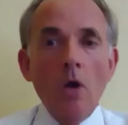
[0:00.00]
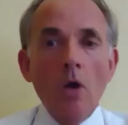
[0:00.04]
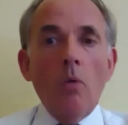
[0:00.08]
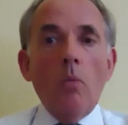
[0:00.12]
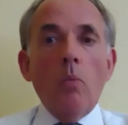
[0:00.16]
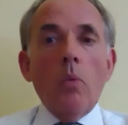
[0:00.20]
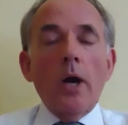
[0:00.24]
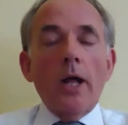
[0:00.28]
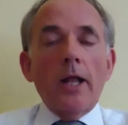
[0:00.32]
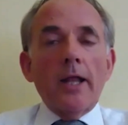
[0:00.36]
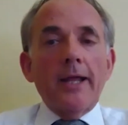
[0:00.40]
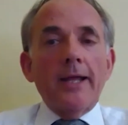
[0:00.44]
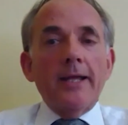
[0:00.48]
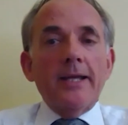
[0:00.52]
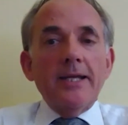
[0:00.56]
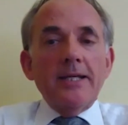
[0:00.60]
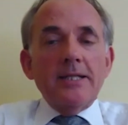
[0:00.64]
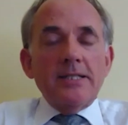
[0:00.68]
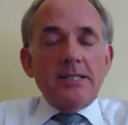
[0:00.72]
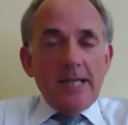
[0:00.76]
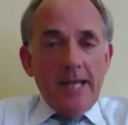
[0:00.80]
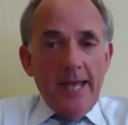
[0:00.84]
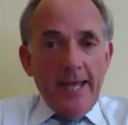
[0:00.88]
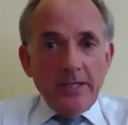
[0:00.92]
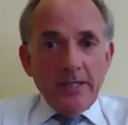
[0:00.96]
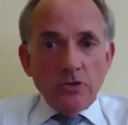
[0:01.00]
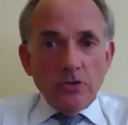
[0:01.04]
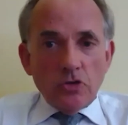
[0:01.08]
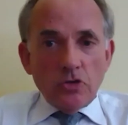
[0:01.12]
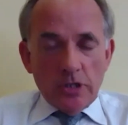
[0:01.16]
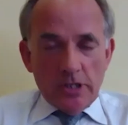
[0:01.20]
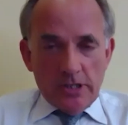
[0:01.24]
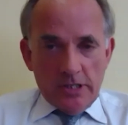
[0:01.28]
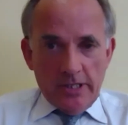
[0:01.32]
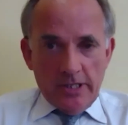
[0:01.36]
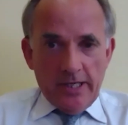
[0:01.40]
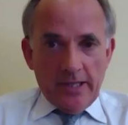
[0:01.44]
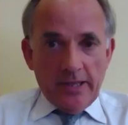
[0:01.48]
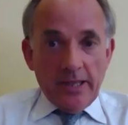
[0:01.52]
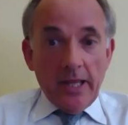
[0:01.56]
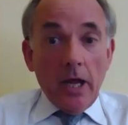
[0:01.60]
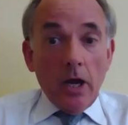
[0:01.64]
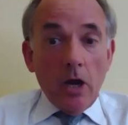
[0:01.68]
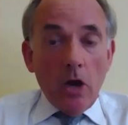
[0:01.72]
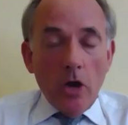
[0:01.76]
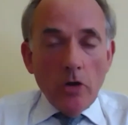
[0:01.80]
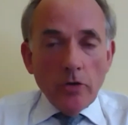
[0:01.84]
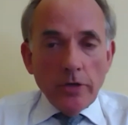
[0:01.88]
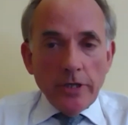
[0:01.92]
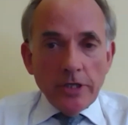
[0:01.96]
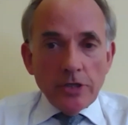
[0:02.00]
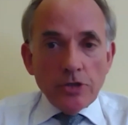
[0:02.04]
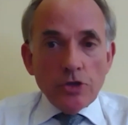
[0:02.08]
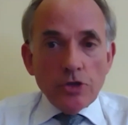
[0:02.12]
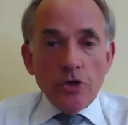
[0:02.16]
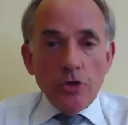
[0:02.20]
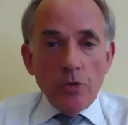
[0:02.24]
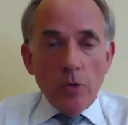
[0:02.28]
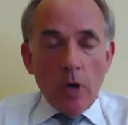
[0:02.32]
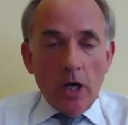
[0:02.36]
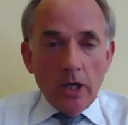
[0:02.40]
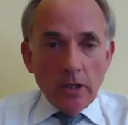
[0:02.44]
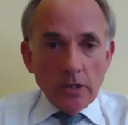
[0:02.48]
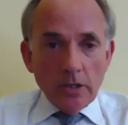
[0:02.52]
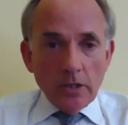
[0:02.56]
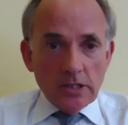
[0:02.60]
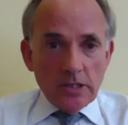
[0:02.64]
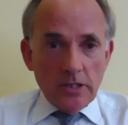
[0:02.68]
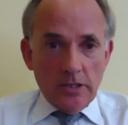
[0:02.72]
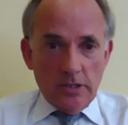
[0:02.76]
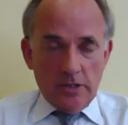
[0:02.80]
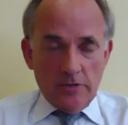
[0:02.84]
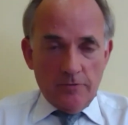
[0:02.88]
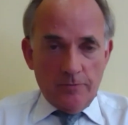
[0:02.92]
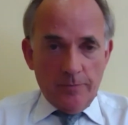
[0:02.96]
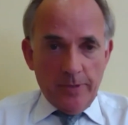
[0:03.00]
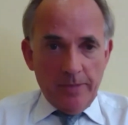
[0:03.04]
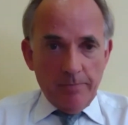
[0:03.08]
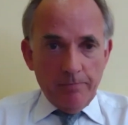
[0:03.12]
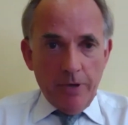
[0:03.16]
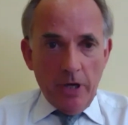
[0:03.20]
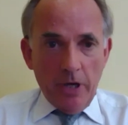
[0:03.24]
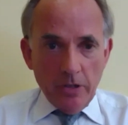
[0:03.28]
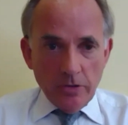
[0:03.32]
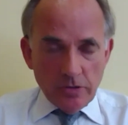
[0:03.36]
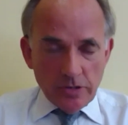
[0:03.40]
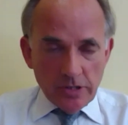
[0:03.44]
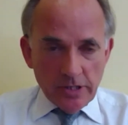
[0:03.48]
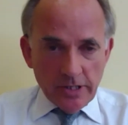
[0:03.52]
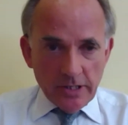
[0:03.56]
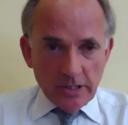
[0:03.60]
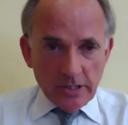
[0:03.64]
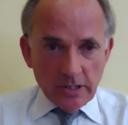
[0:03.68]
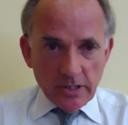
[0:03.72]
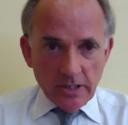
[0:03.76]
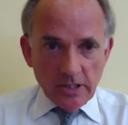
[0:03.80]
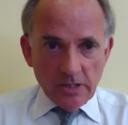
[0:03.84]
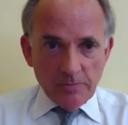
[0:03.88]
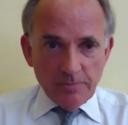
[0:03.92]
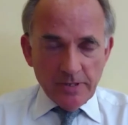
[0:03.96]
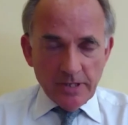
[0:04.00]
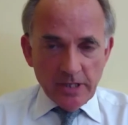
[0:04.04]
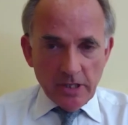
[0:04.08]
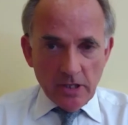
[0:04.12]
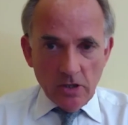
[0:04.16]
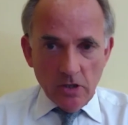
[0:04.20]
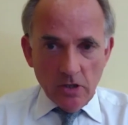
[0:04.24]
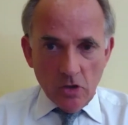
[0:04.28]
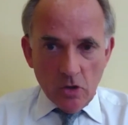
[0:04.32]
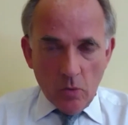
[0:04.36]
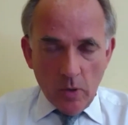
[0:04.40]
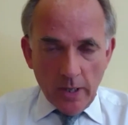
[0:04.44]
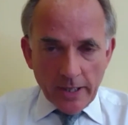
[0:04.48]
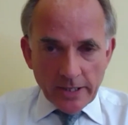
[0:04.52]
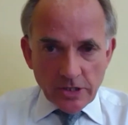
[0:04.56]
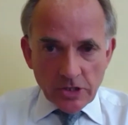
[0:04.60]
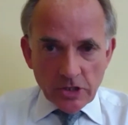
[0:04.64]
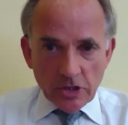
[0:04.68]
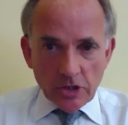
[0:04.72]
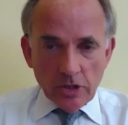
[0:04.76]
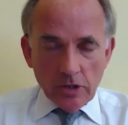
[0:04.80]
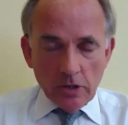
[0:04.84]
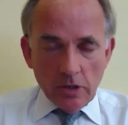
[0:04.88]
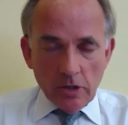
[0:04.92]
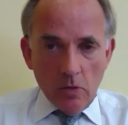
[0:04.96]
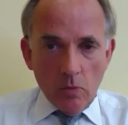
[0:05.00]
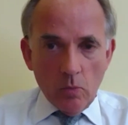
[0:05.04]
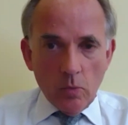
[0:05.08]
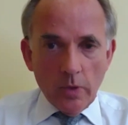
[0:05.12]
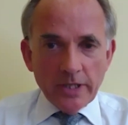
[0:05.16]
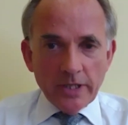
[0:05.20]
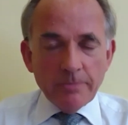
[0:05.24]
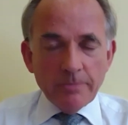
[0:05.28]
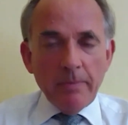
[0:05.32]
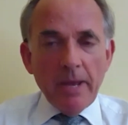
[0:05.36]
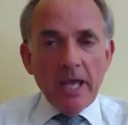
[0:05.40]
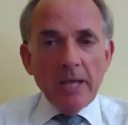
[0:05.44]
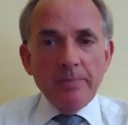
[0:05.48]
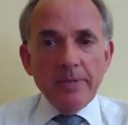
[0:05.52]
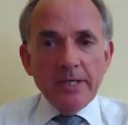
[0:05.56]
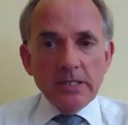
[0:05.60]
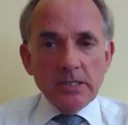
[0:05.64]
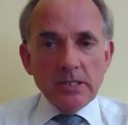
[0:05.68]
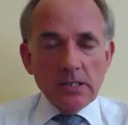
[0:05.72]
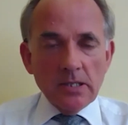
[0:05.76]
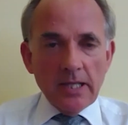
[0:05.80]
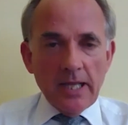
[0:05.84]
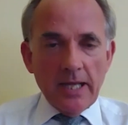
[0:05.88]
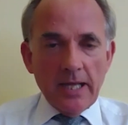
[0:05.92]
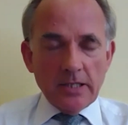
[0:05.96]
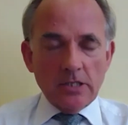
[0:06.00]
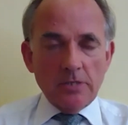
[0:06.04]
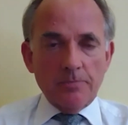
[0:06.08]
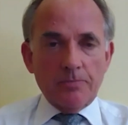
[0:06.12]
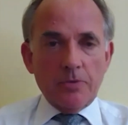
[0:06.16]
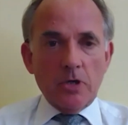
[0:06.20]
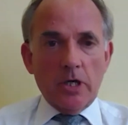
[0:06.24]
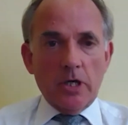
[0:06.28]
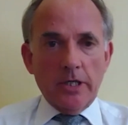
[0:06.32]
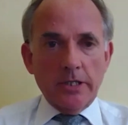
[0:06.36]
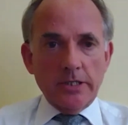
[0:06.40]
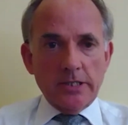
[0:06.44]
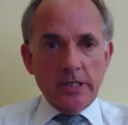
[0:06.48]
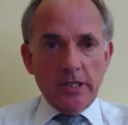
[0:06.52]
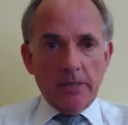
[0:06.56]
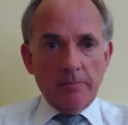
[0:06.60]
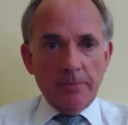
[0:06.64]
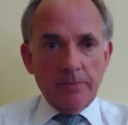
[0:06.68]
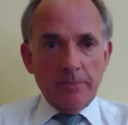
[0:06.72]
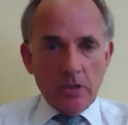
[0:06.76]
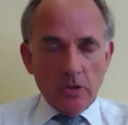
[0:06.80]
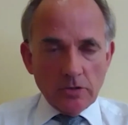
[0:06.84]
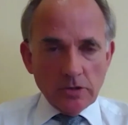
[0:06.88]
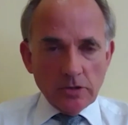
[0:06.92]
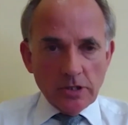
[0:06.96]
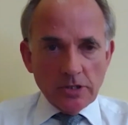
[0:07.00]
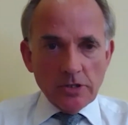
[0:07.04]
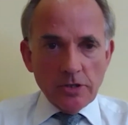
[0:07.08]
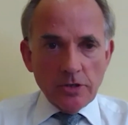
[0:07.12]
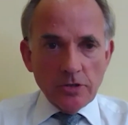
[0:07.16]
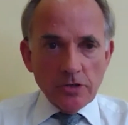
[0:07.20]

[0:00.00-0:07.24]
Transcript: Well, it is interesting. There are only two answers have been posted to this particular question, which maybe isn't that surprising because, as you